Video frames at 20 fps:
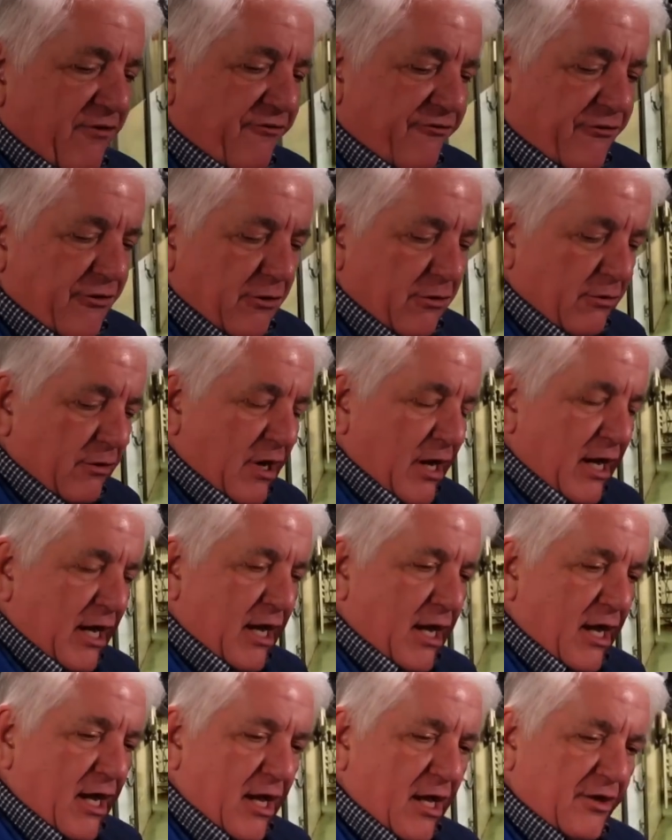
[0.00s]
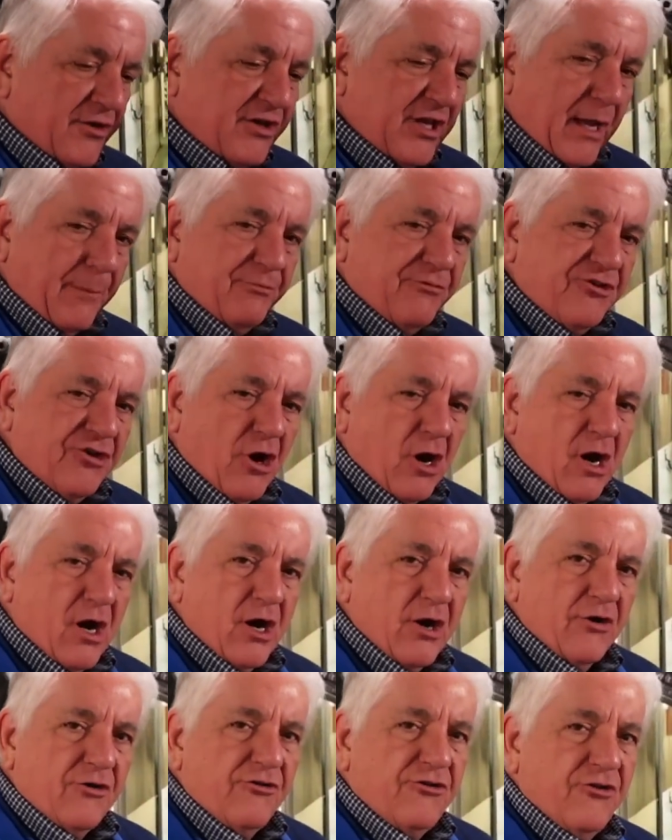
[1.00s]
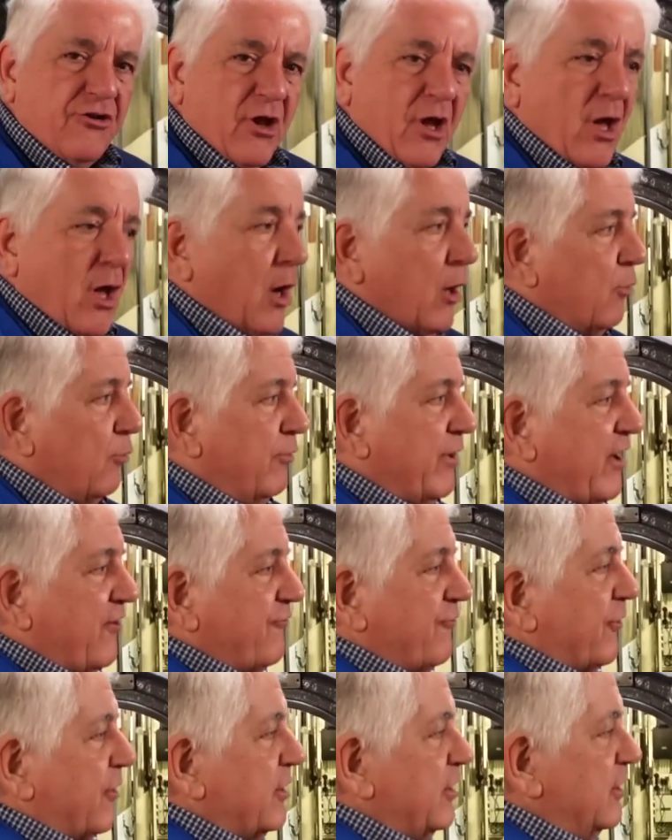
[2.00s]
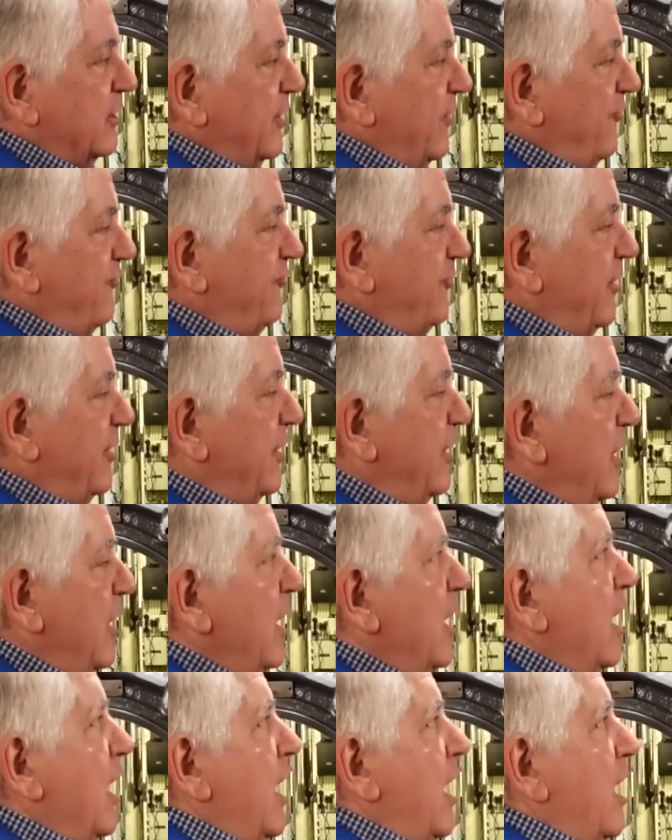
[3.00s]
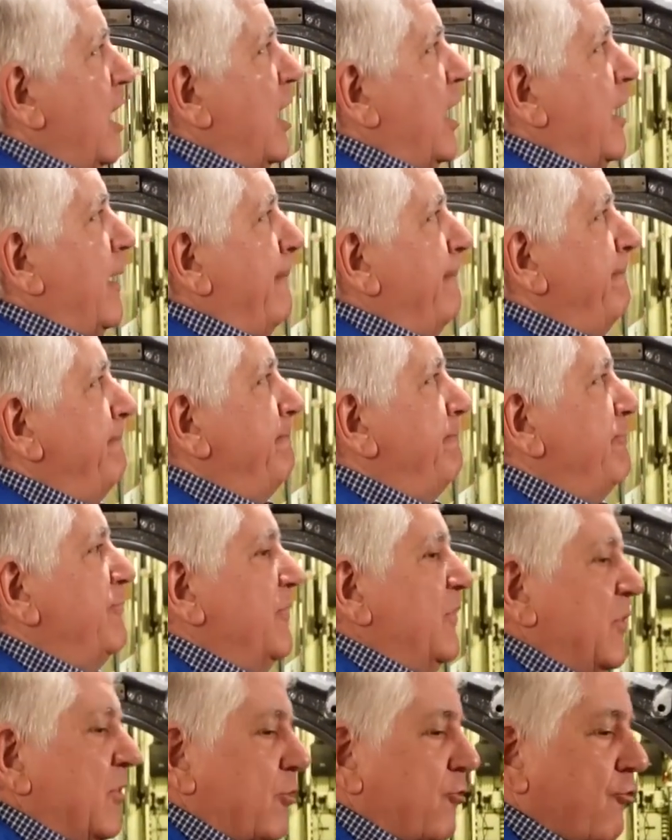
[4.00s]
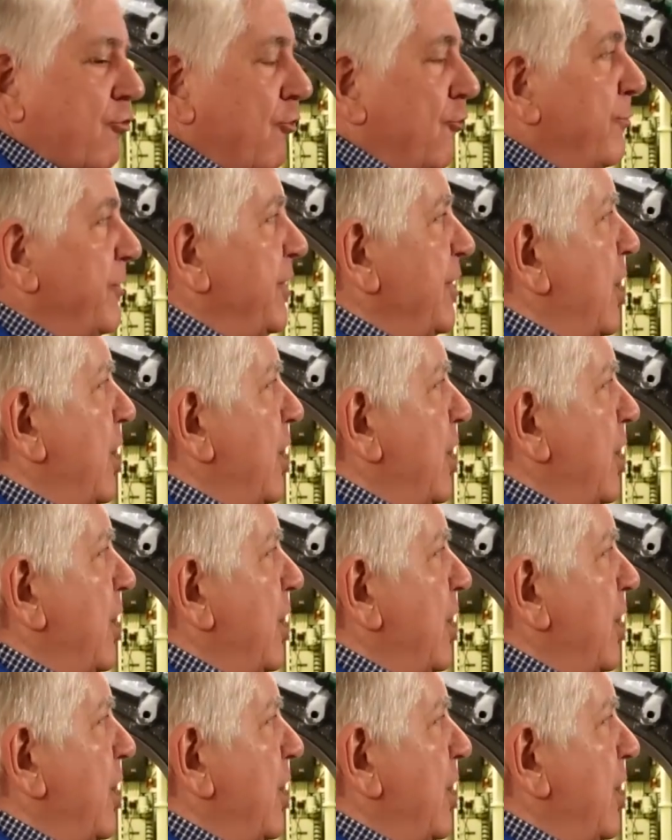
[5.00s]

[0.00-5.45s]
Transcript: for depth charge, rig for collision, crewmen